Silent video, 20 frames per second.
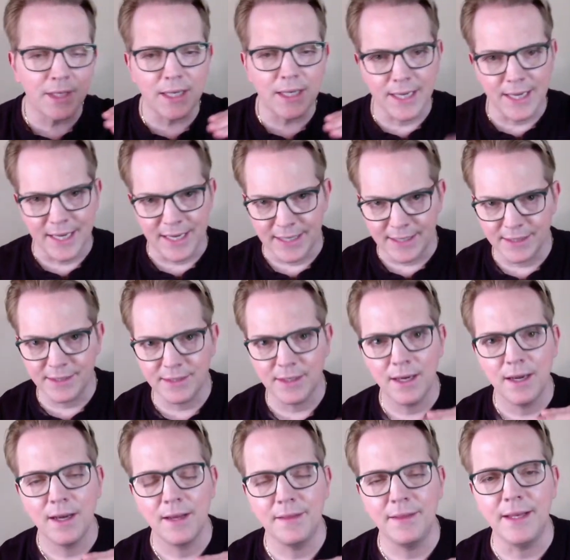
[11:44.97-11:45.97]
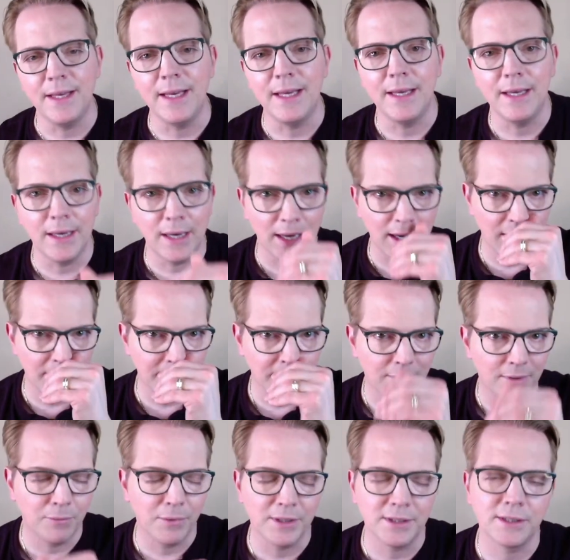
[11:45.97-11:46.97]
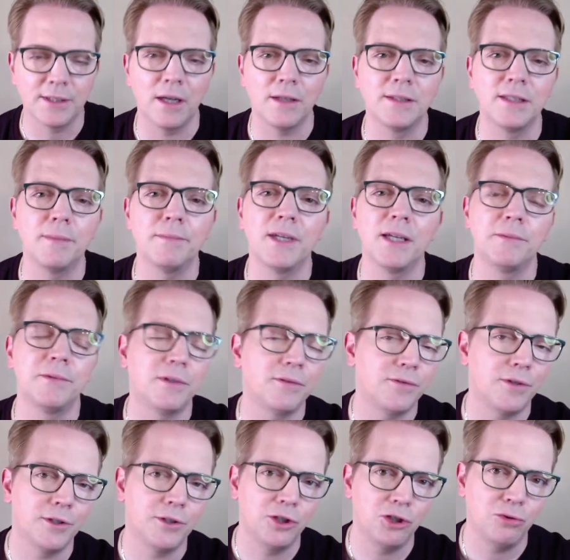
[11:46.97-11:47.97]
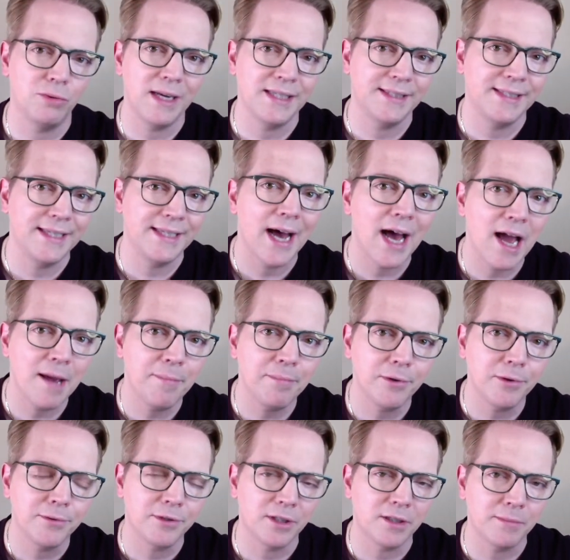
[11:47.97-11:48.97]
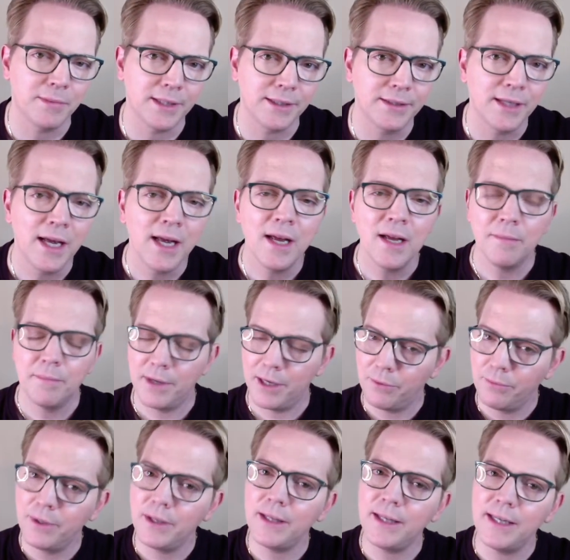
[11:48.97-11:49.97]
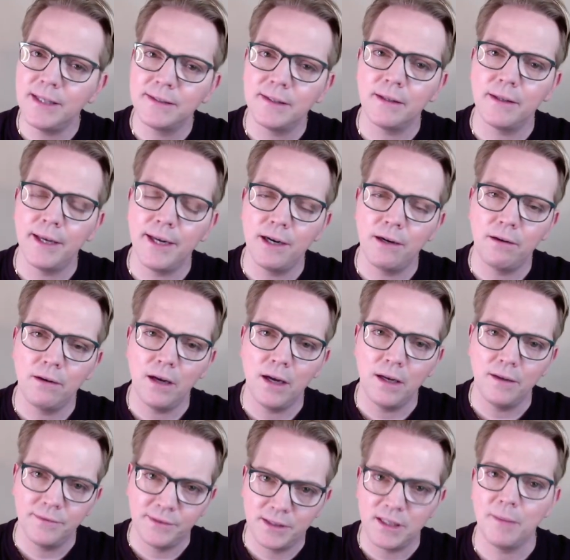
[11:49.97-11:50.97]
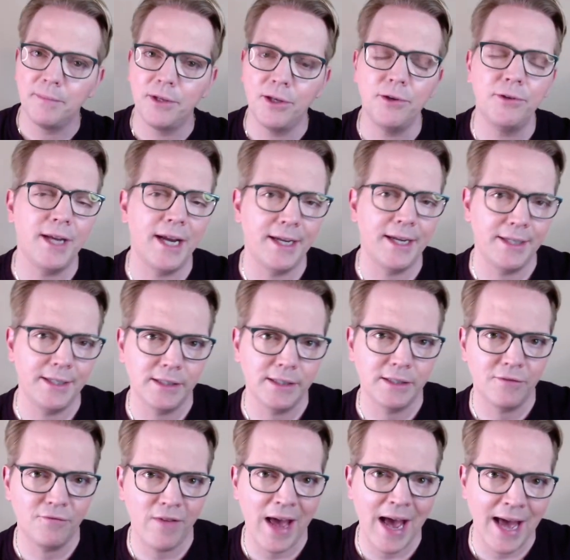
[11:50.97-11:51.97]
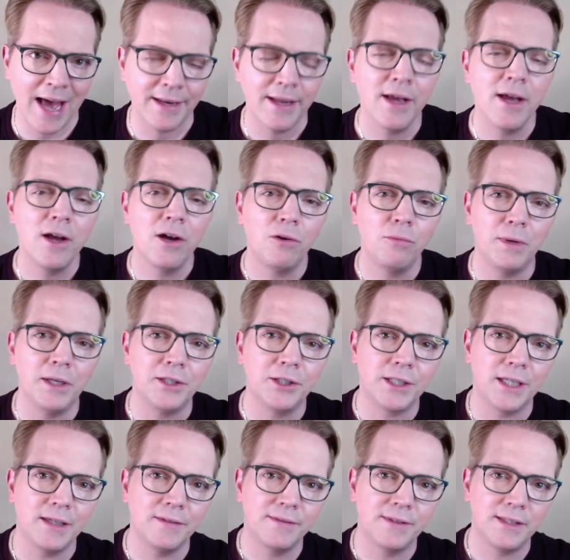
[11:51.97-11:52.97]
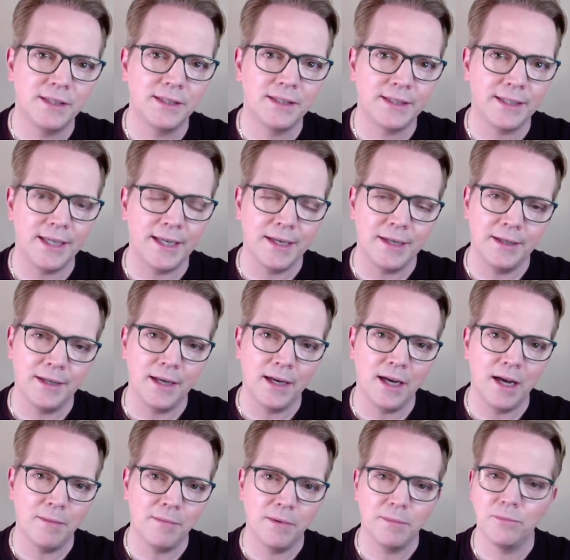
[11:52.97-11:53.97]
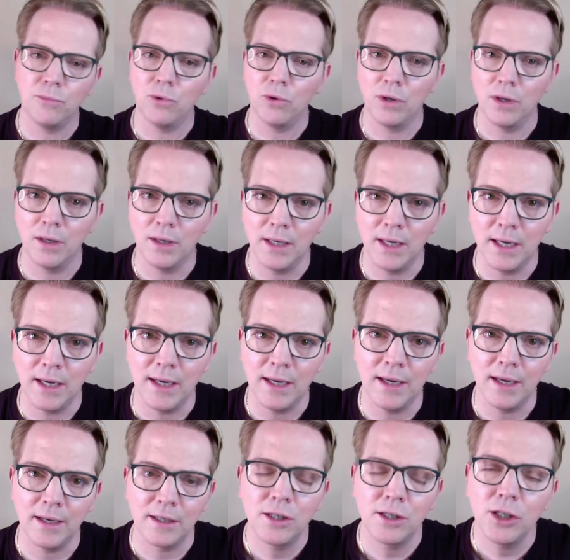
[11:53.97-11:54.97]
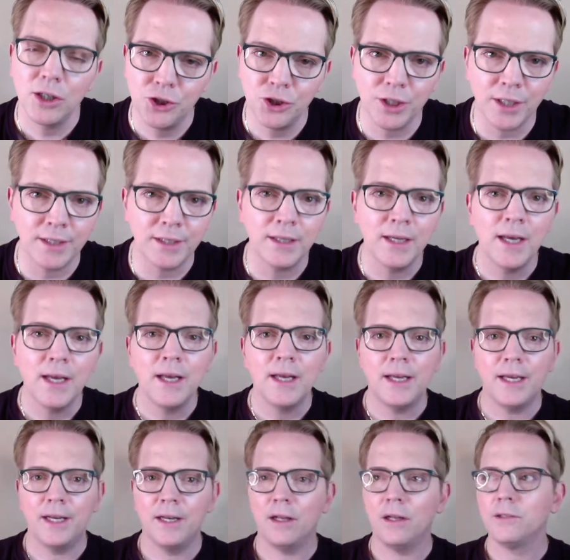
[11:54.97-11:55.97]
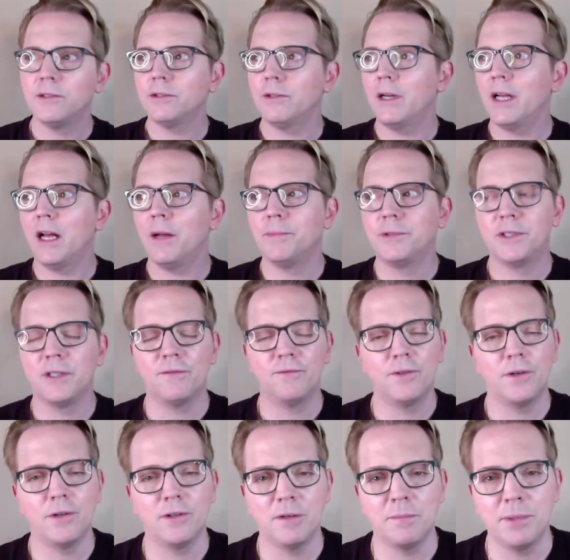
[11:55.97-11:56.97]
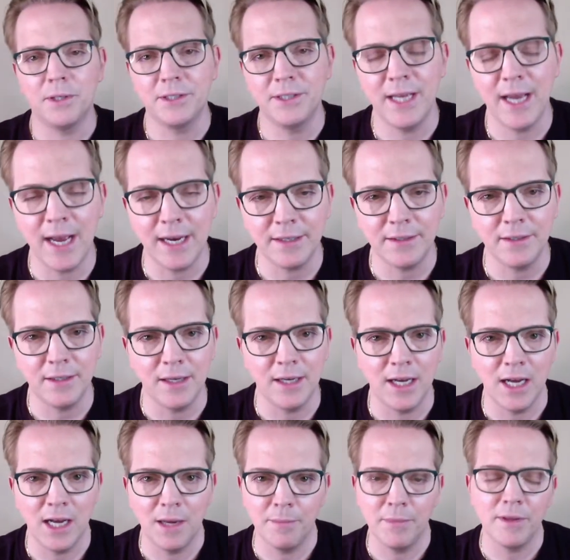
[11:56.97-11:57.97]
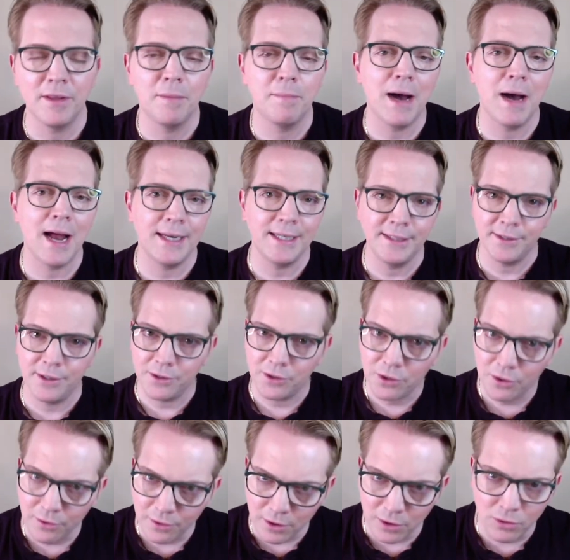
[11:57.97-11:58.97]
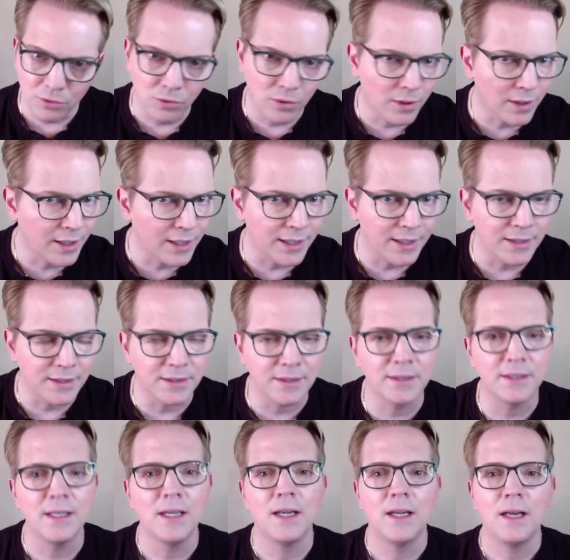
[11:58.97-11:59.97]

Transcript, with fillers: is the um, what's sometimes referred to as the hypodermis, but it really is a layer of subcutaneous fat, which gives the skin um, more uh, cushion. It also helps to further protect um, the body's internal organs,